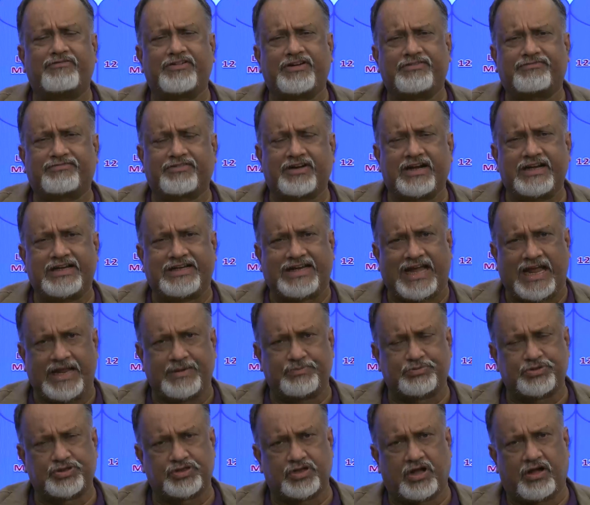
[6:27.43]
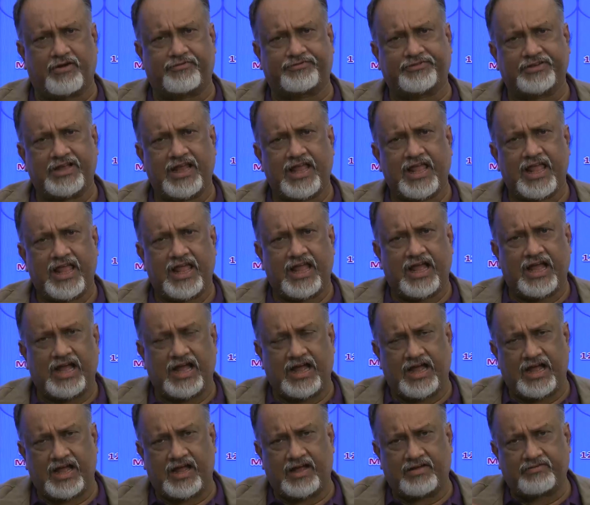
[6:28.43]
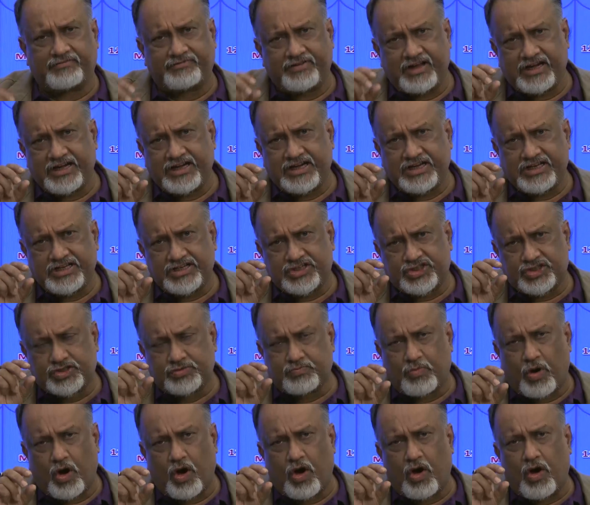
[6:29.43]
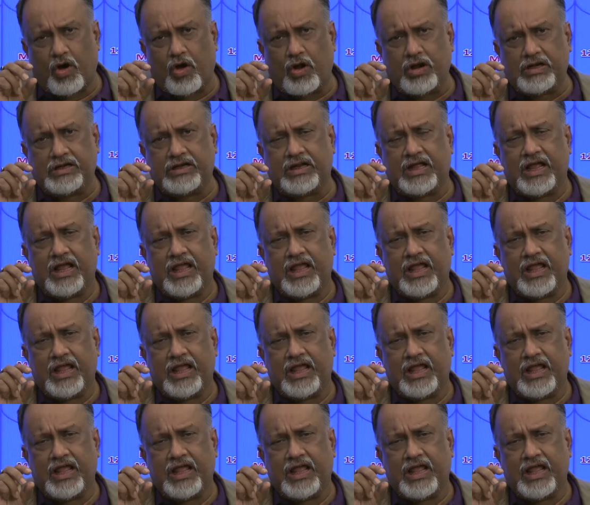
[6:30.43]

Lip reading: different types of very small